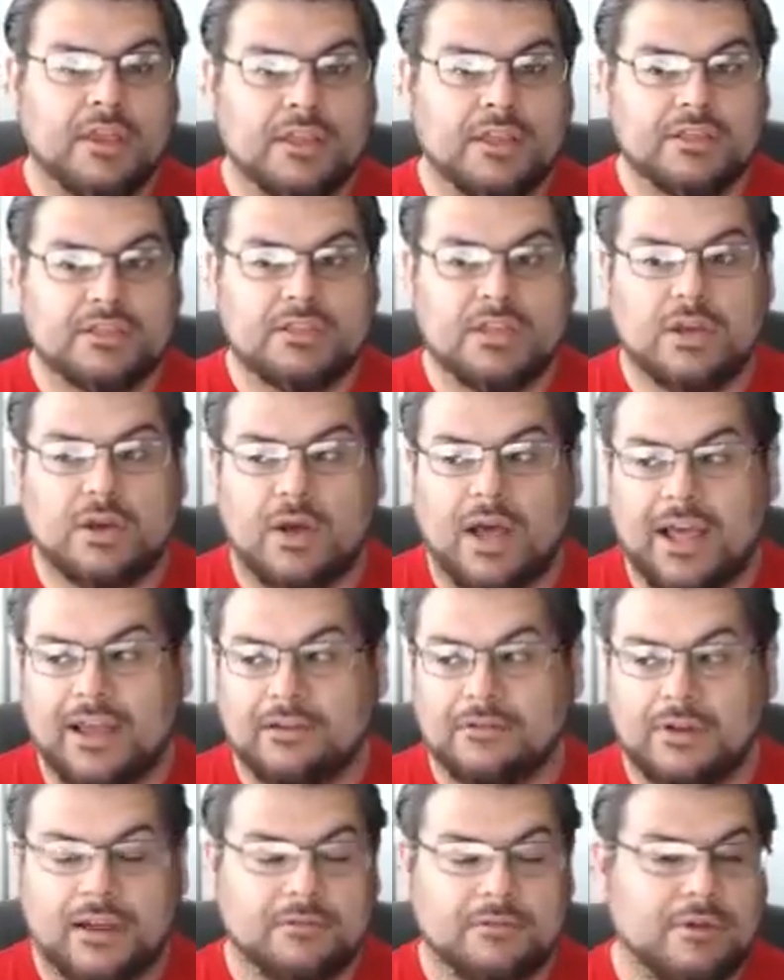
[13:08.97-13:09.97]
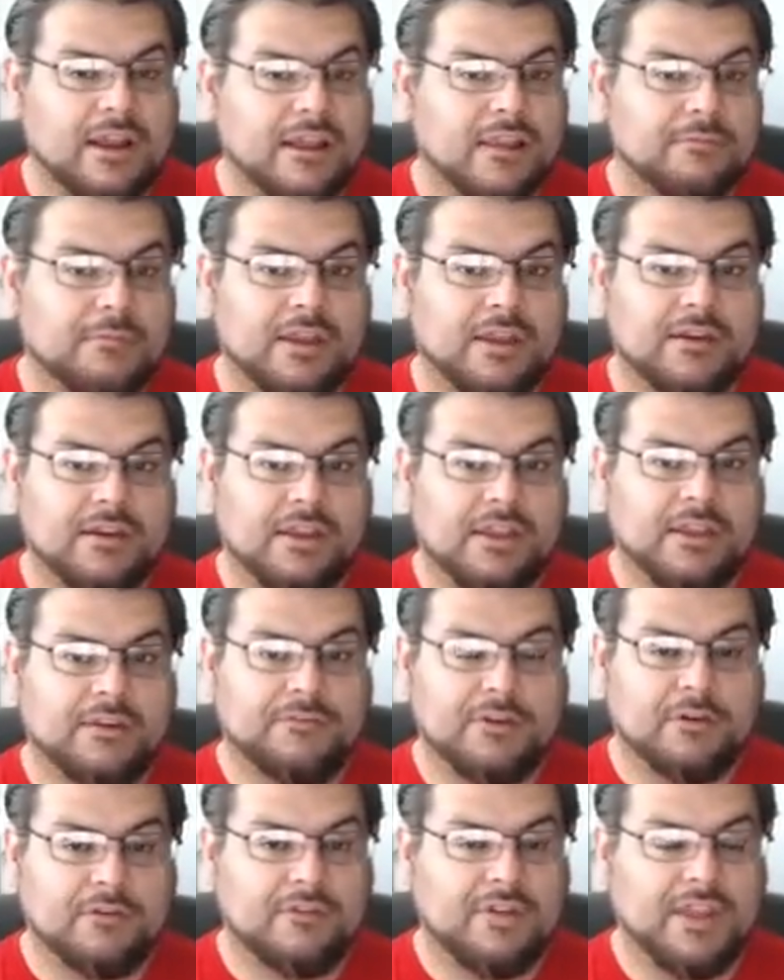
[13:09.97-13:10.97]
So I, I recommend, if
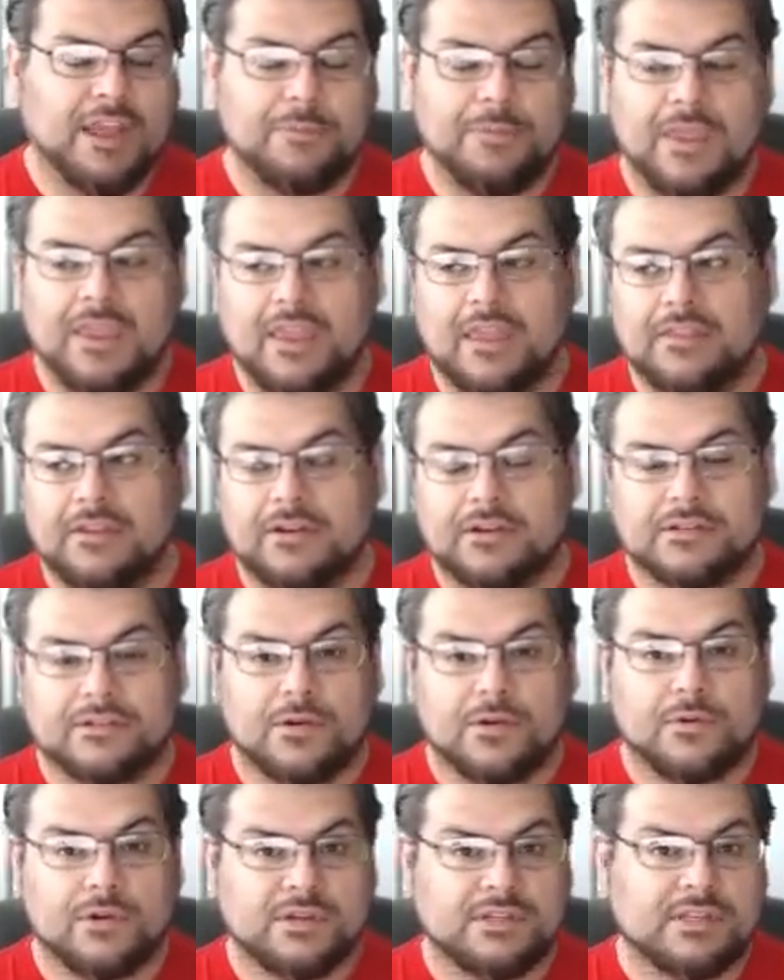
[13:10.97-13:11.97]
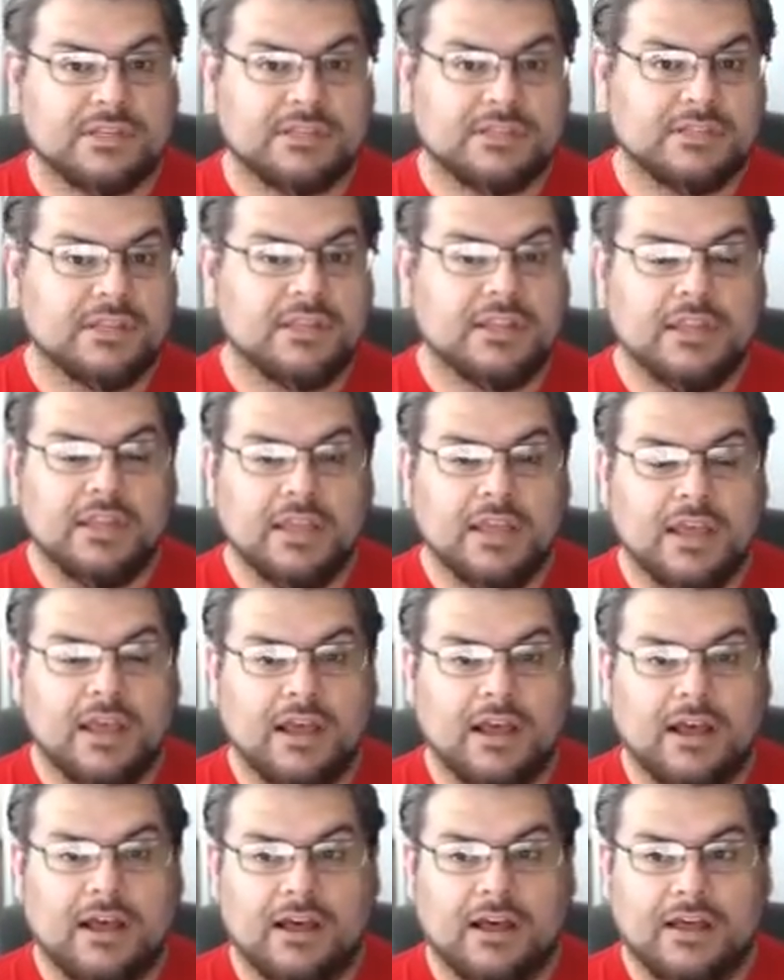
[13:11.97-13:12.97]
you're V I P, there's courses,
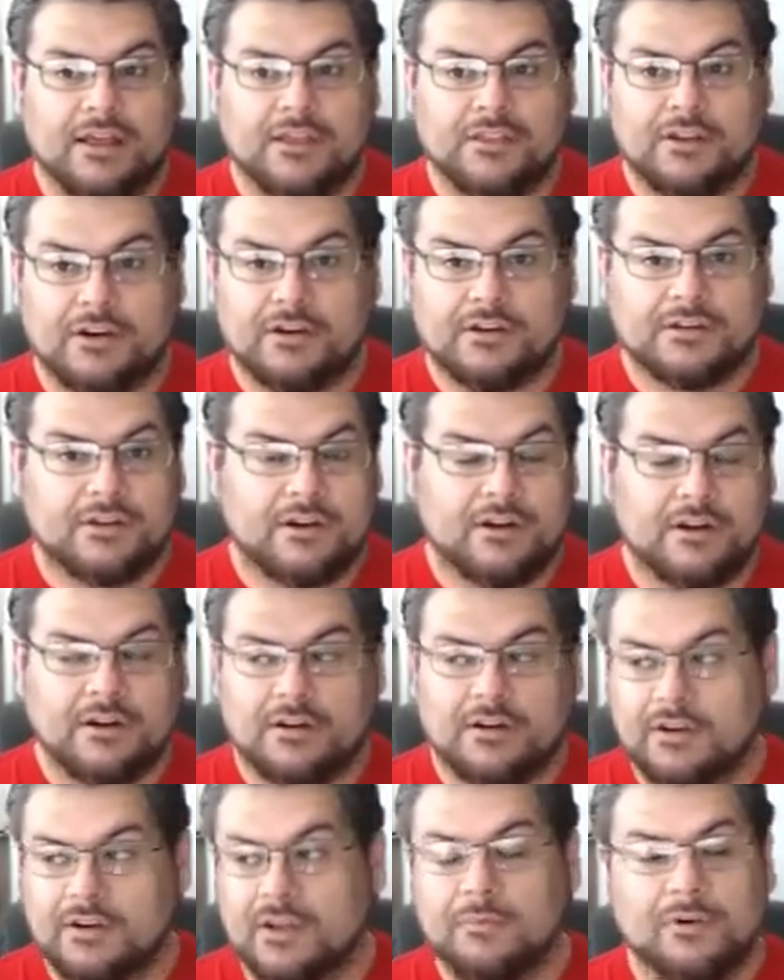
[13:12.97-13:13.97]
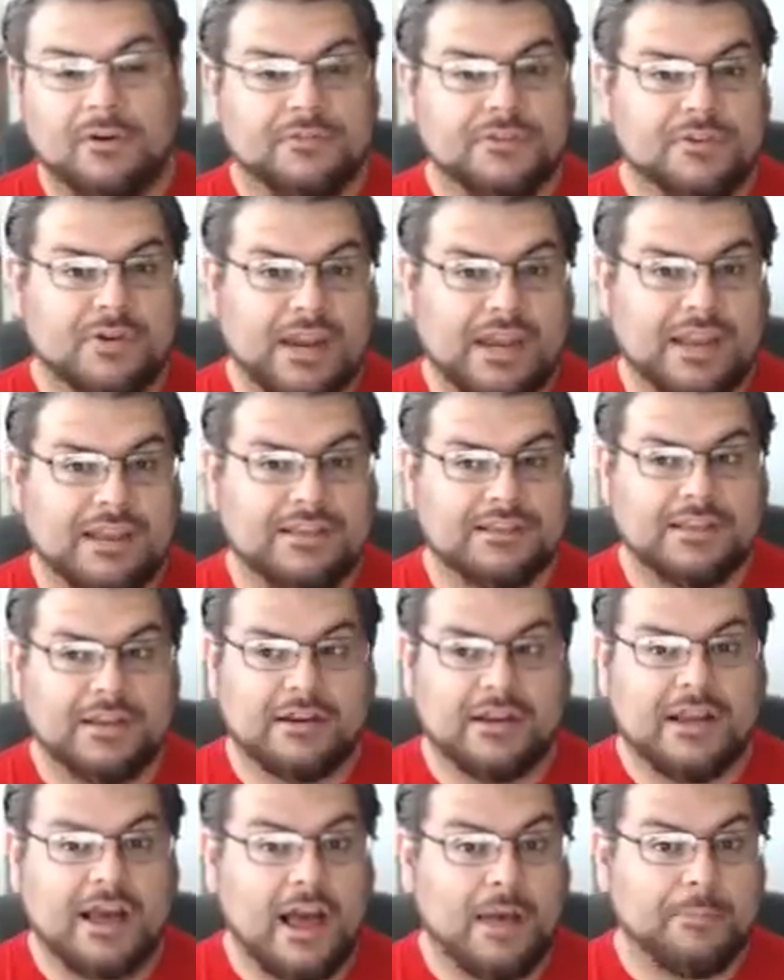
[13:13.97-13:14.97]
uh, there, there are a number of trainings on
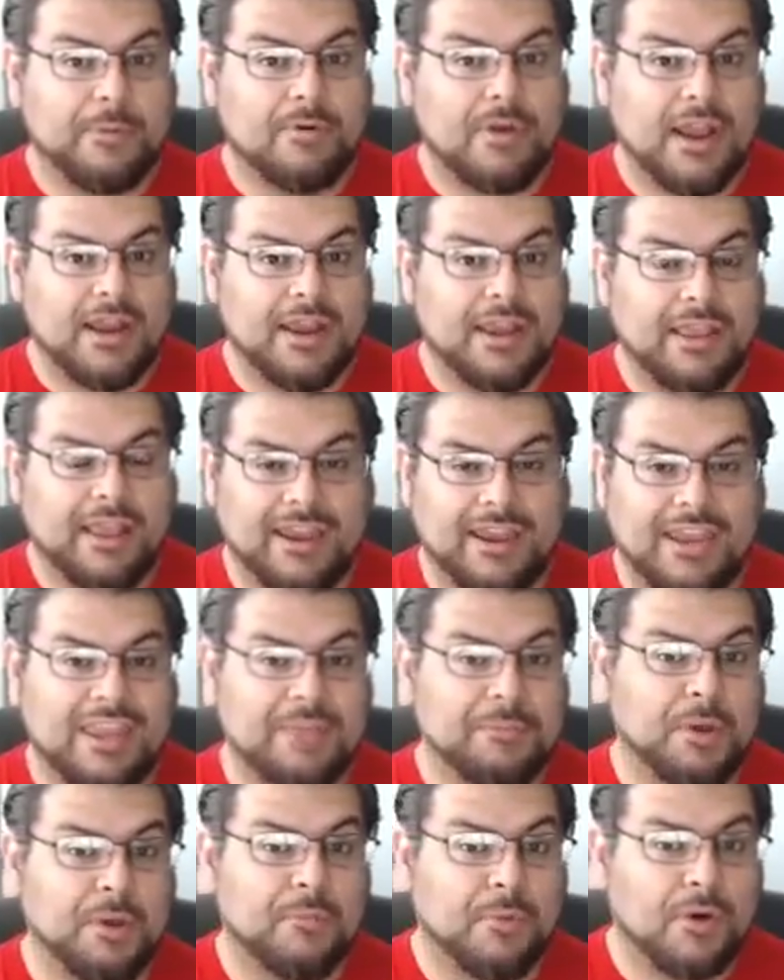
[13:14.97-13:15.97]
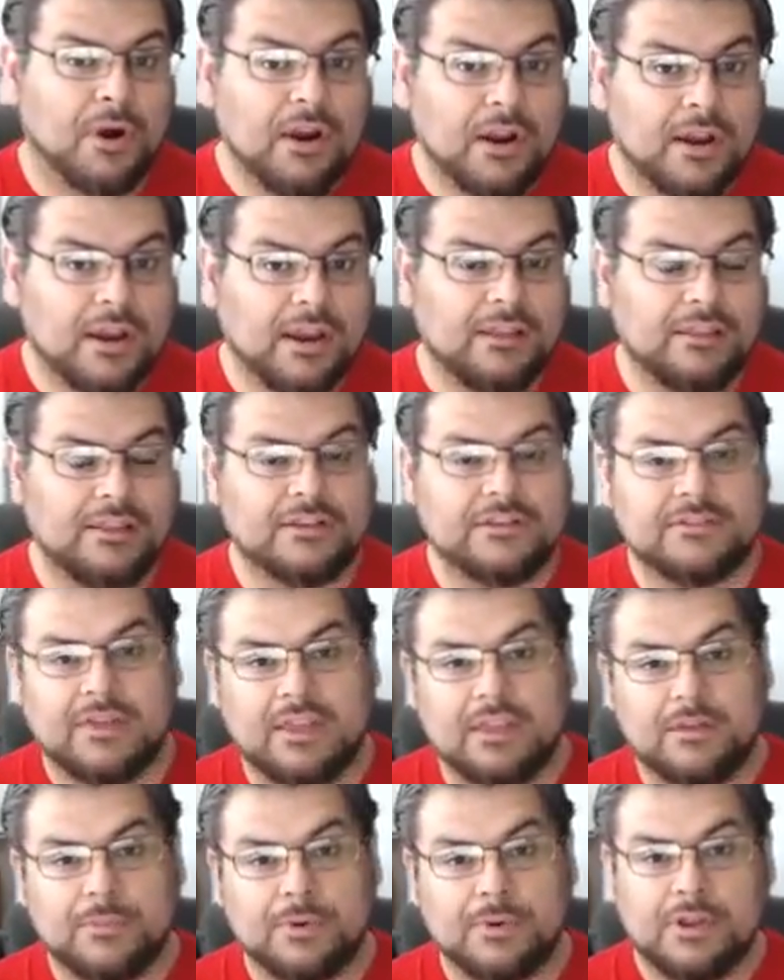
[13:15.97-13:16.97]
copywriting and email marketing that's
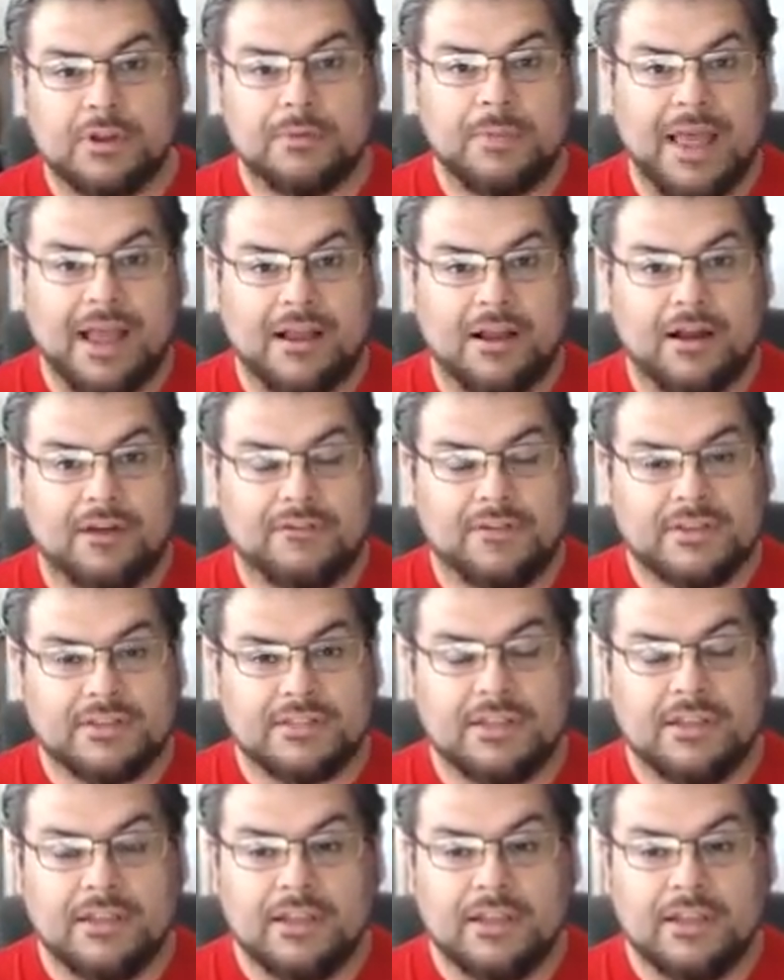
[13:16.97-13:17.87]
available in your back office.